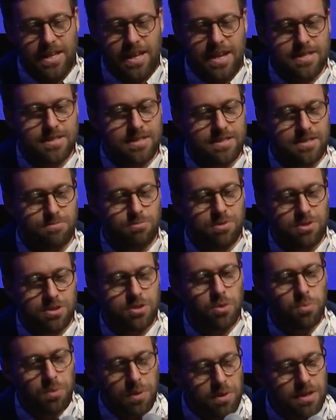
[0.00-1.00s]
yes,
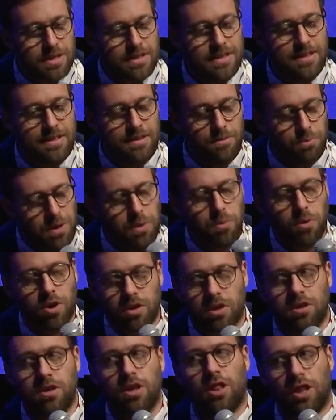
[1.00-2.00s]
so we
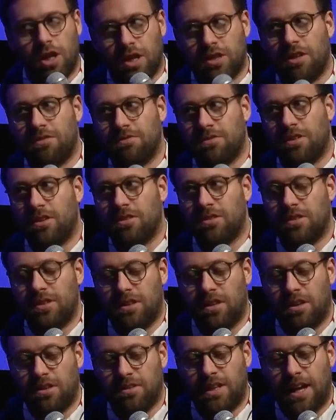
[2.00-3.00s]
work a lot
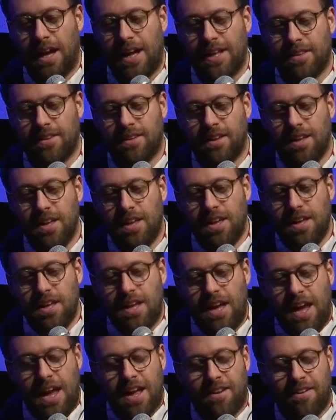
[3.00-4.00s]
on that,
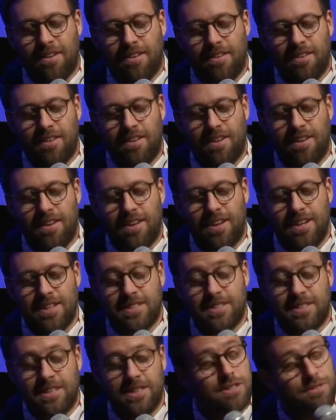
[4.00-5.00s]
and
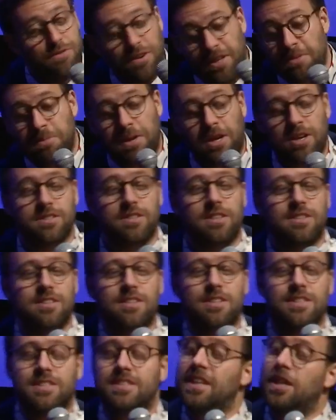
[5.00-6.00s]
it's funny because
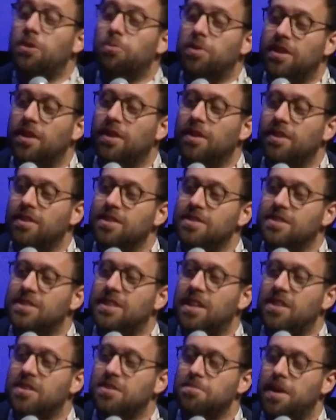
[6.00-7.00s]
the scene with the
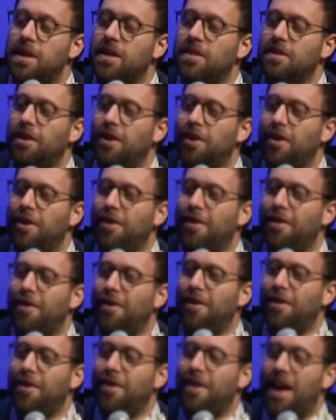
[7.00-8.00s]
salesman,
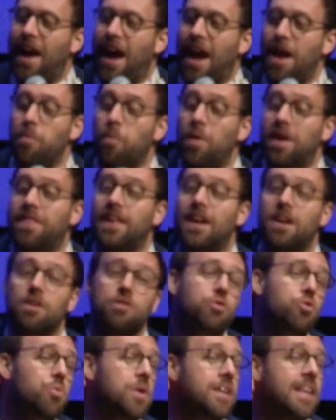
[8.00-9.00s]
I went
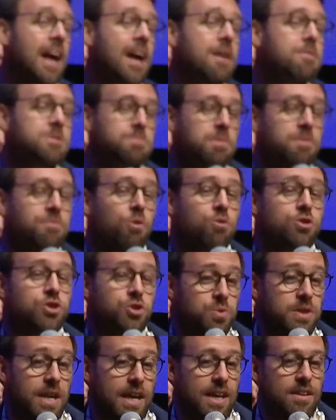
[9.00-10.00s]
there 3 times before
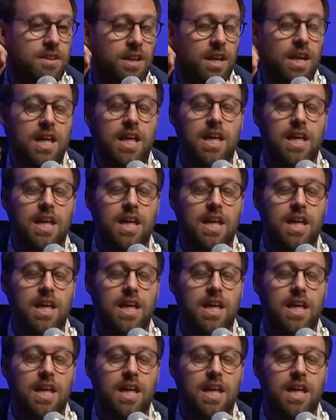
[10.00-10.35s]
shooting,